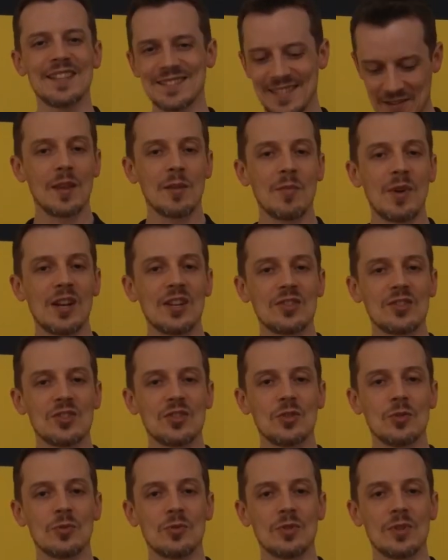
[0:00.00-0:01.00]
They managed
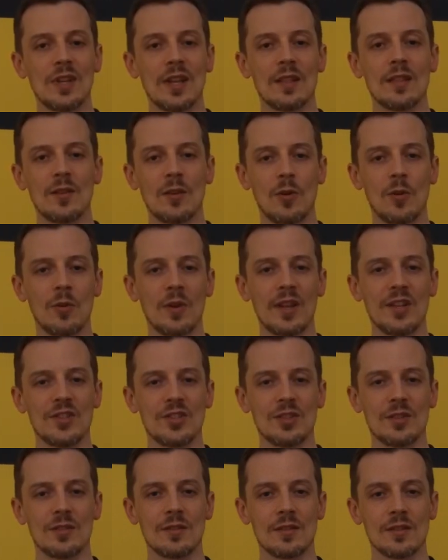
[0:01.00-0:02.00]
to get the whole
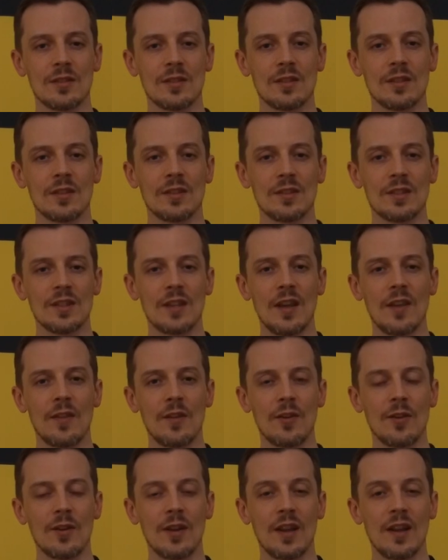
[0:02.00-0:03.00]
engine
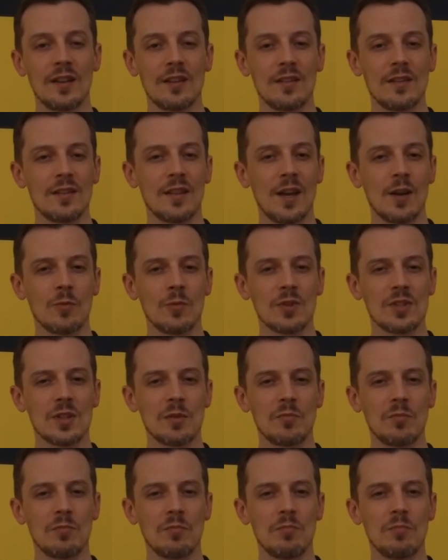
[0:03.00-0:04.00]
together, and that was
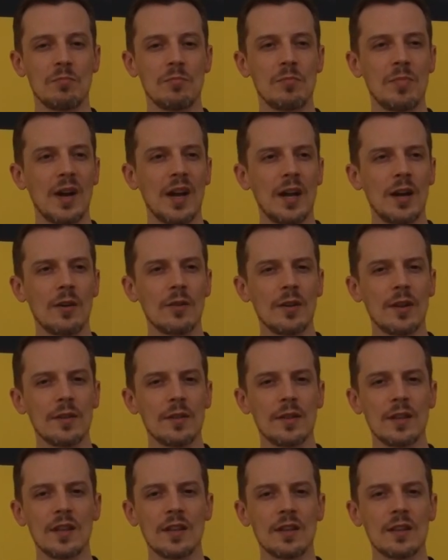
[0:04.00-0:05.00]
about, I
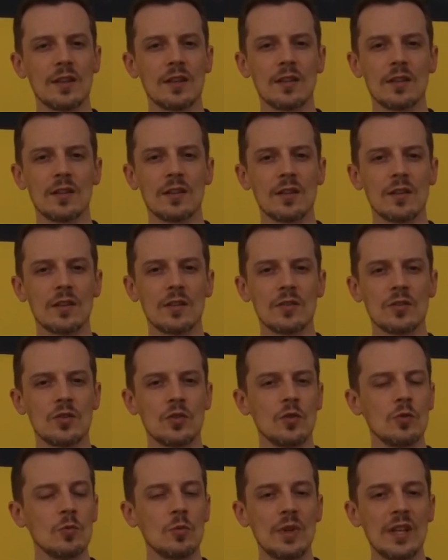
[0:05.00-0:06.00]
think,
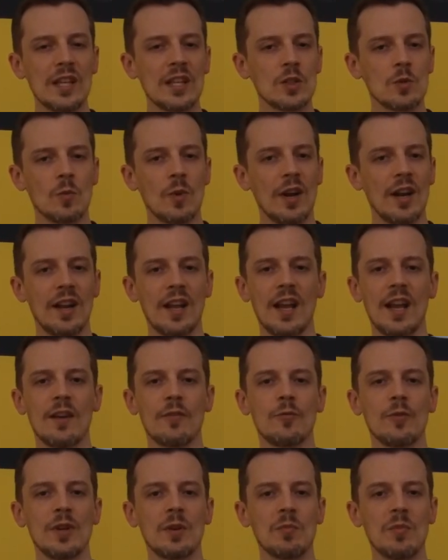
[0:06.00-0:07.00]
2 weeks,
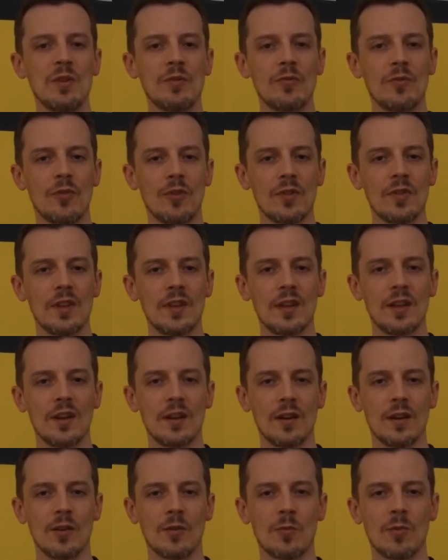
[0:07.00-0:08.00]
1.5 weeks before the
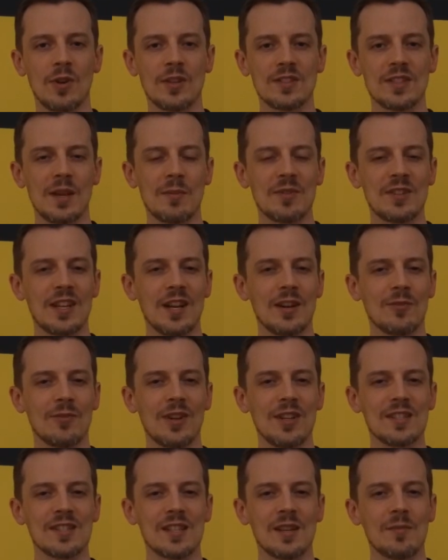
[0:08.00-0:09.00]
World Time Attack
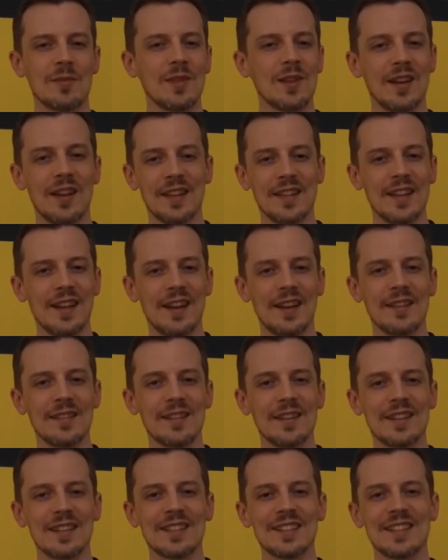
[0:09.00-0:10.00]
race, something like that, I
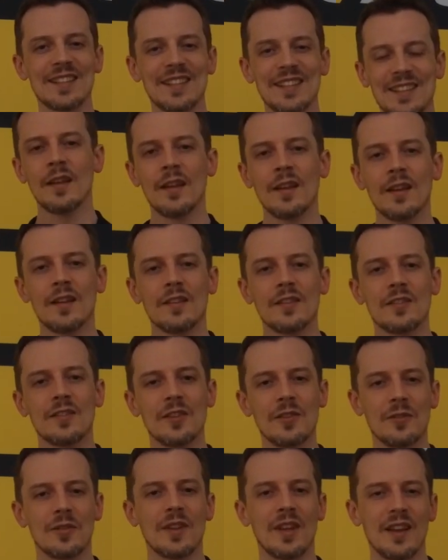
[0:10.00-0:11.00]
think.
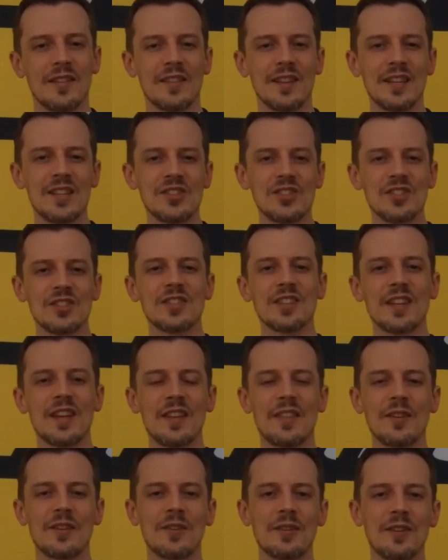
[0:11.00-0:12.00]
So they have the engine
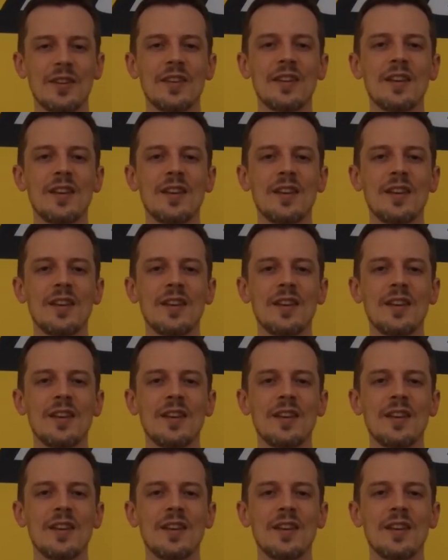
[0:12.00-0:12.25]
together.